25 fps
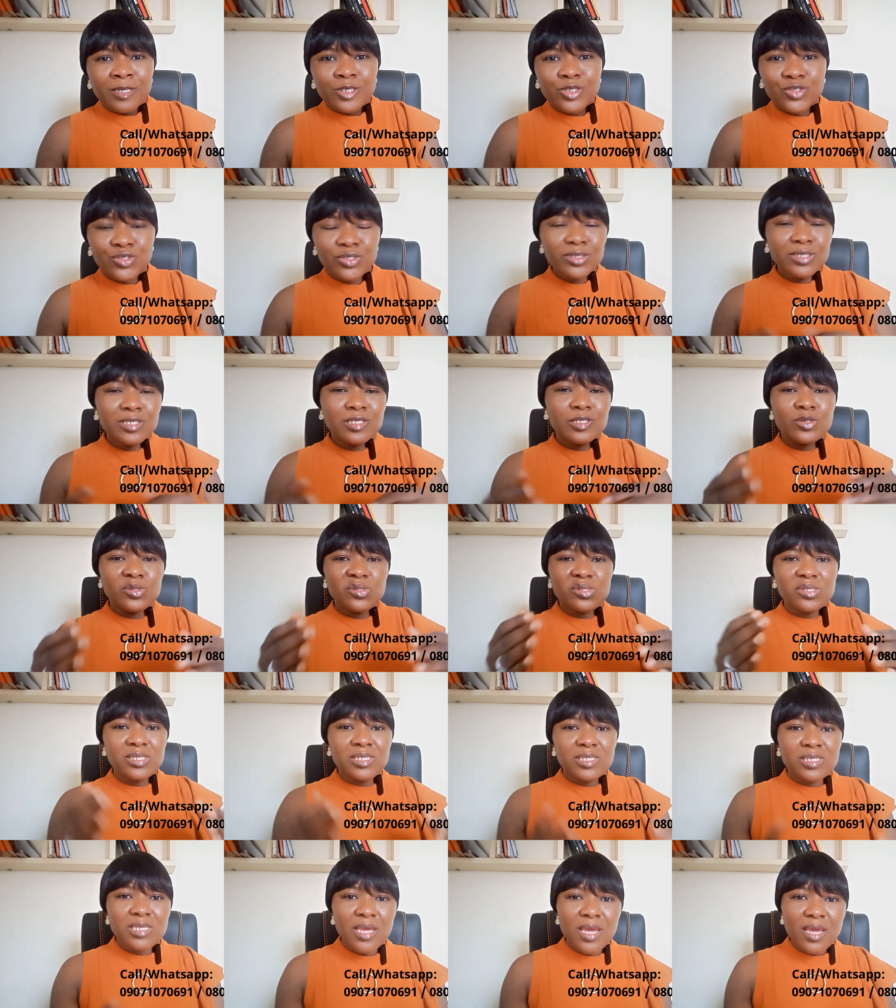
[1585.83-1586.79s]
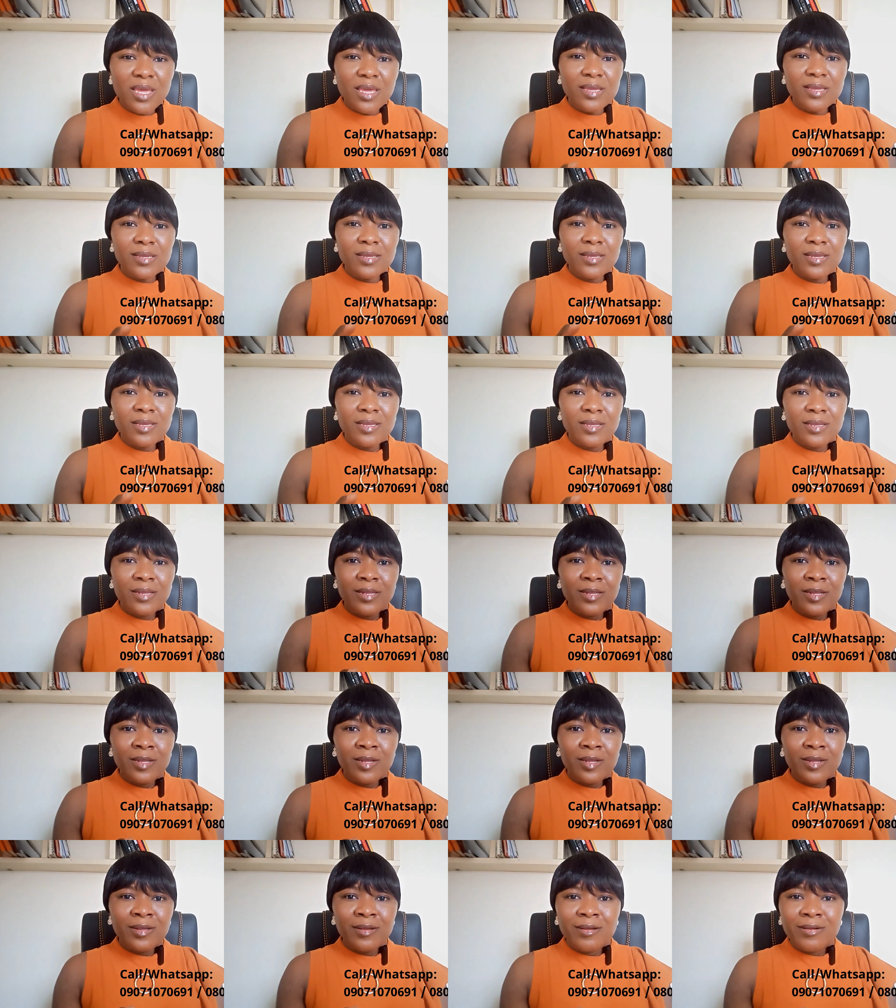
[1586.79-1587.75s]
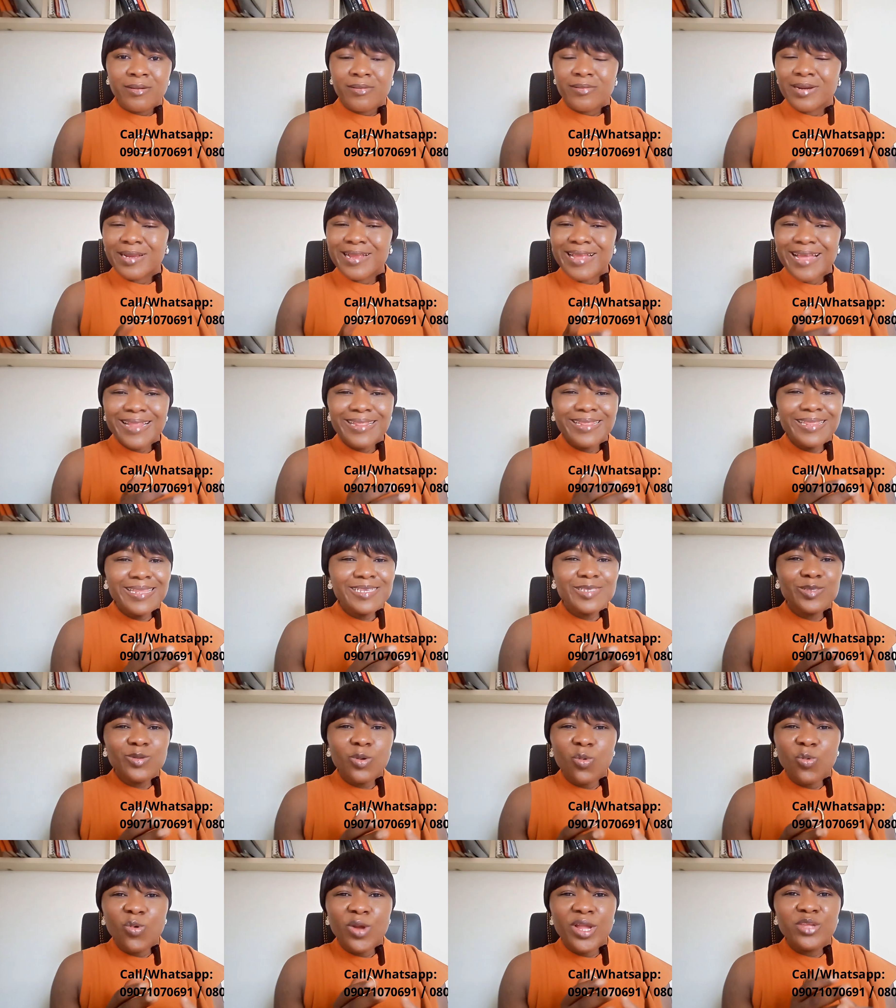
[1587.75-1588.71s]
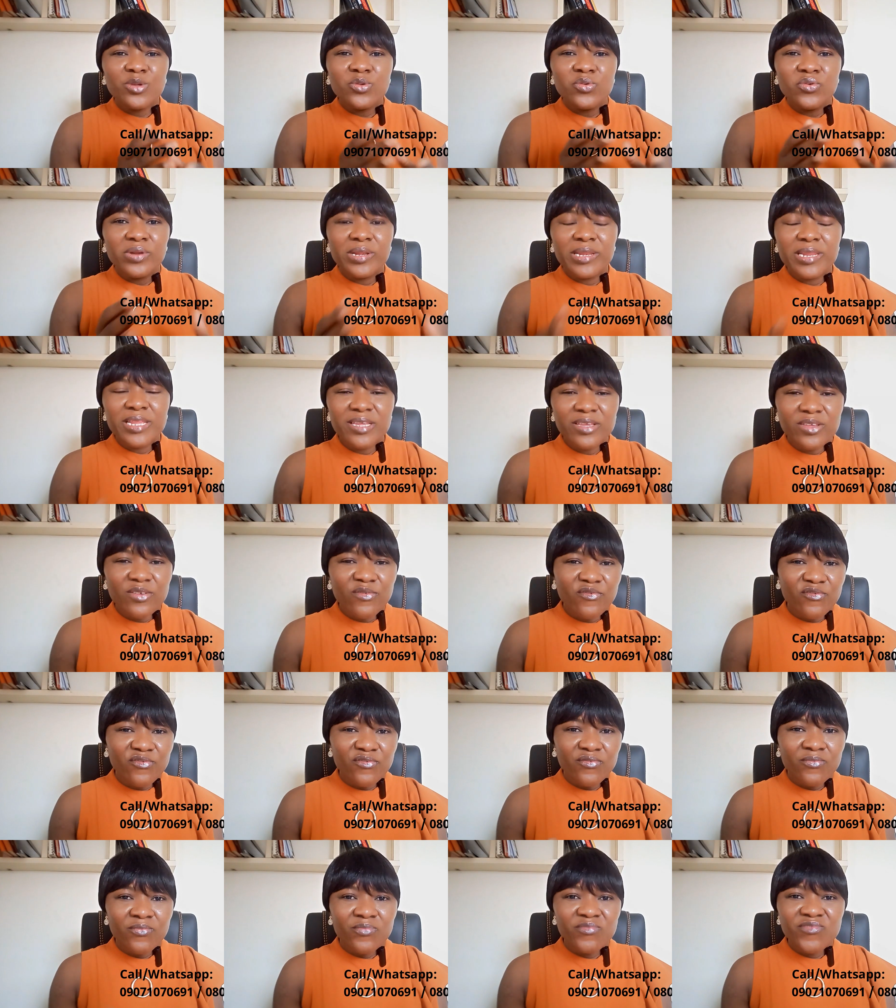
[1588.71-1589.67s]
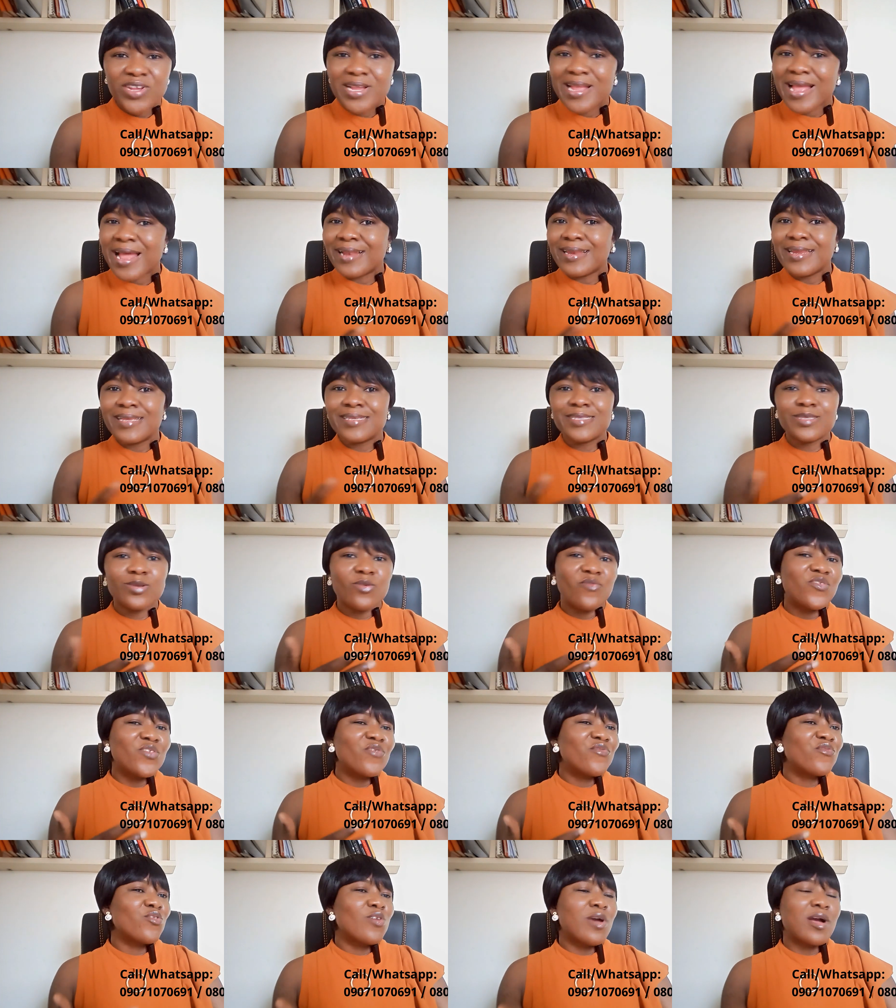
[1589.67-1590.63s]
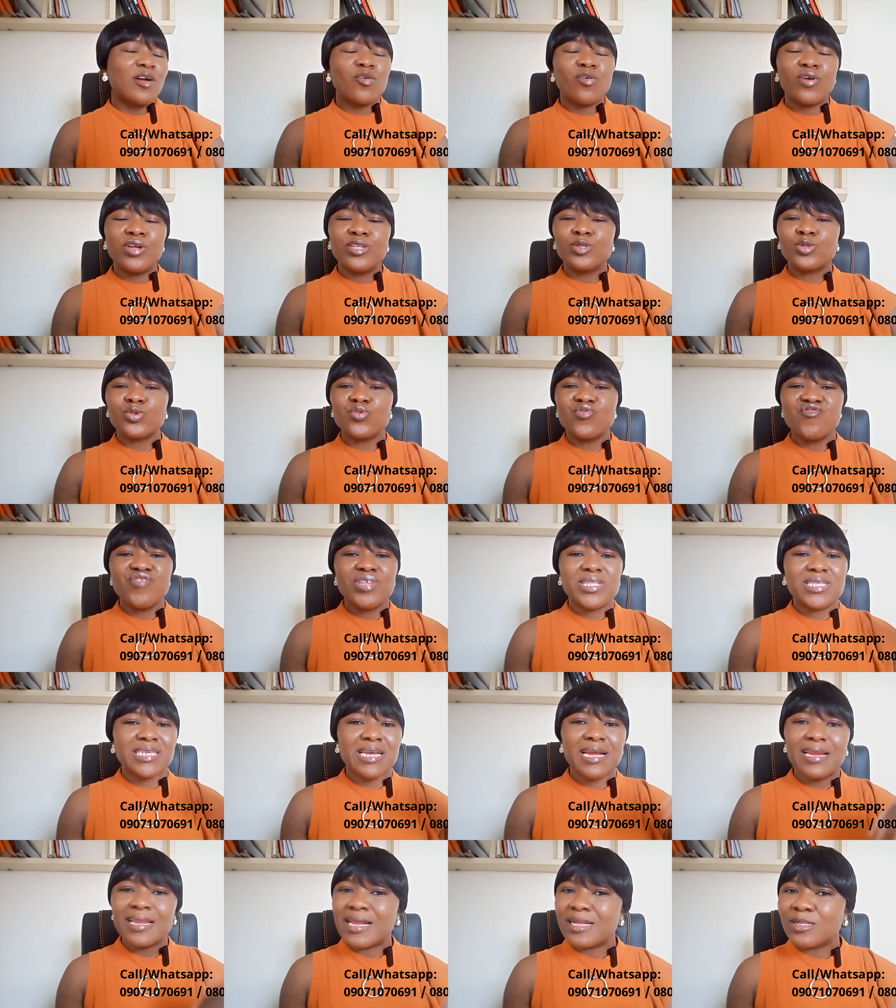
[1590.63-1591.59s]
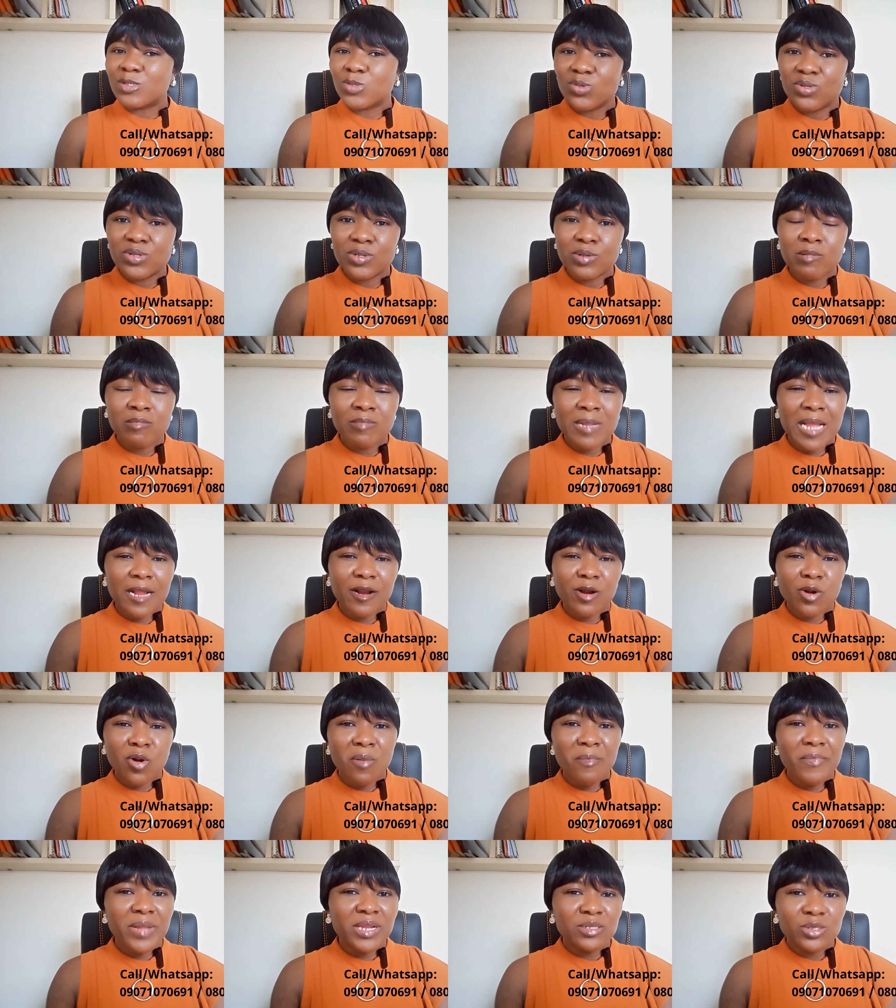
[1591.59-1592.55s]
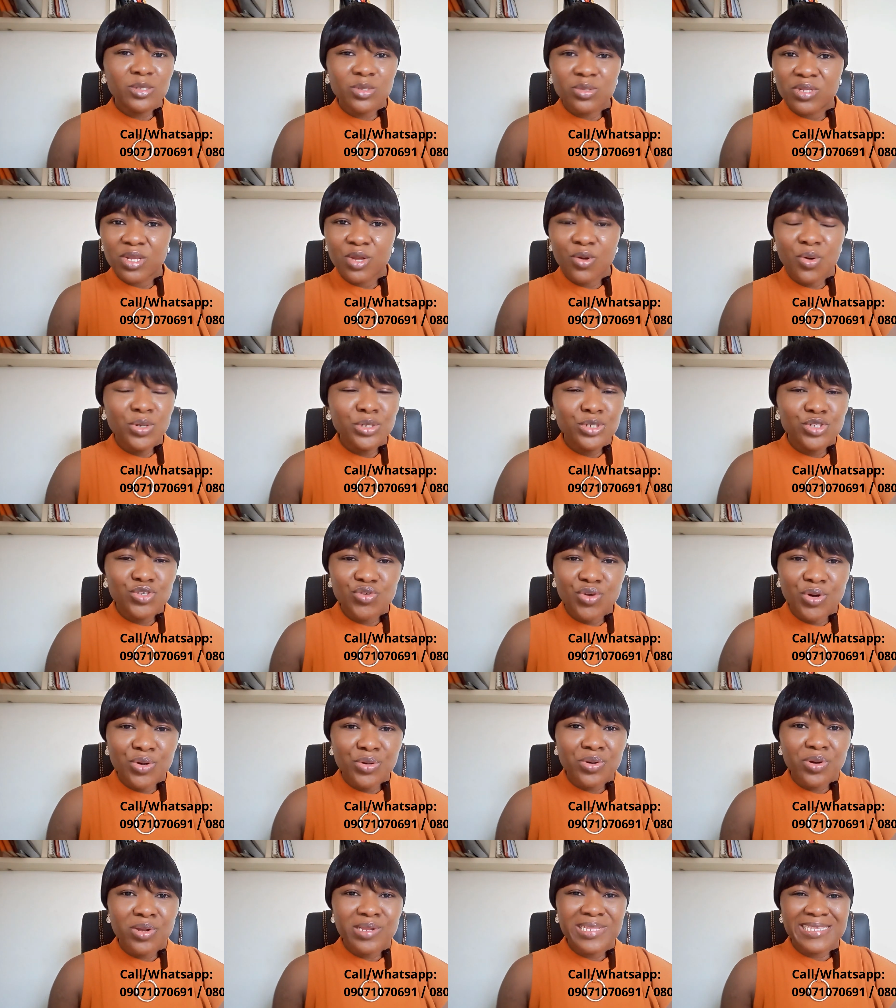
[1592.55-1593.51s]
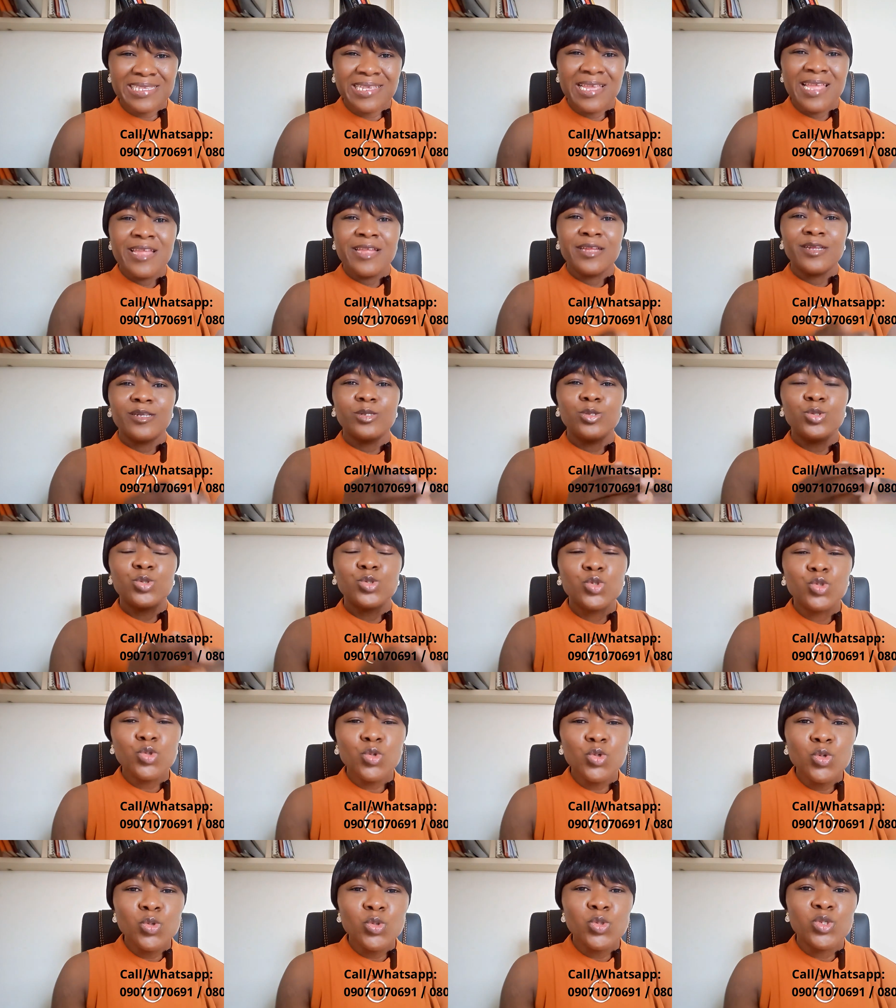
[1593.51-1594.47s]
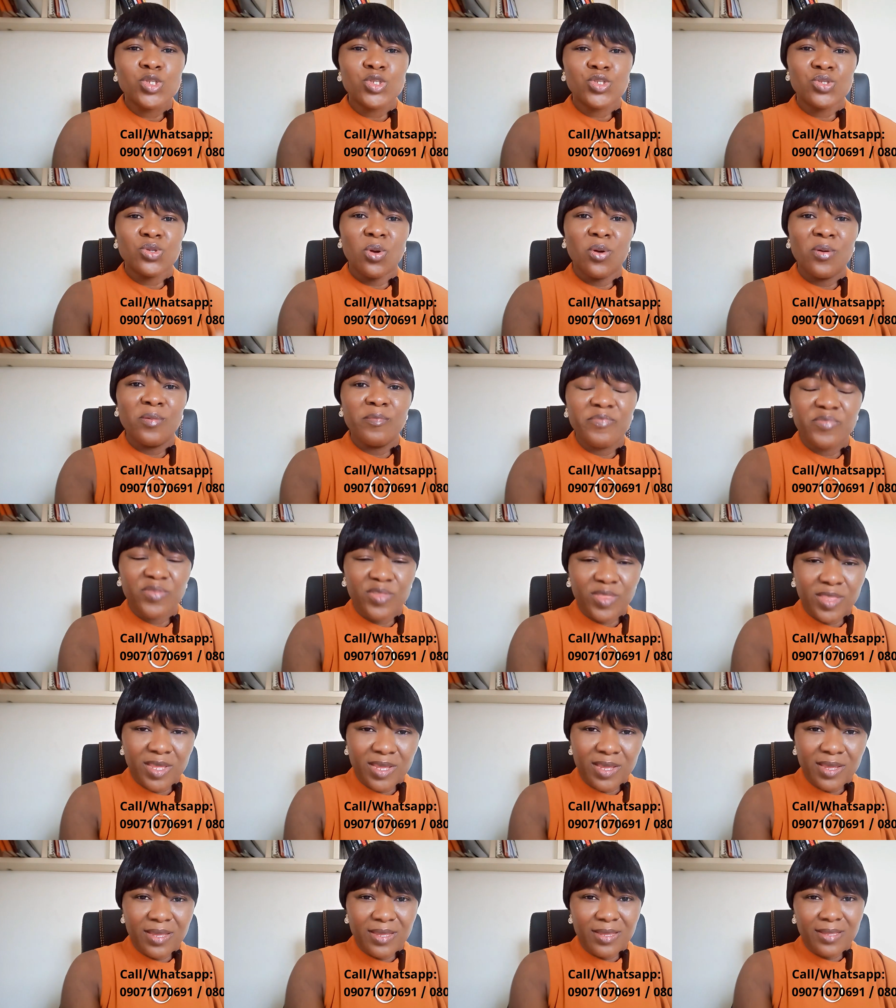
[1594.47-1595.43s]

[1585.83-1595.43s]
Just to say, regardless of where you live, regardless of if you are going to retire and come back to the country or not, do something.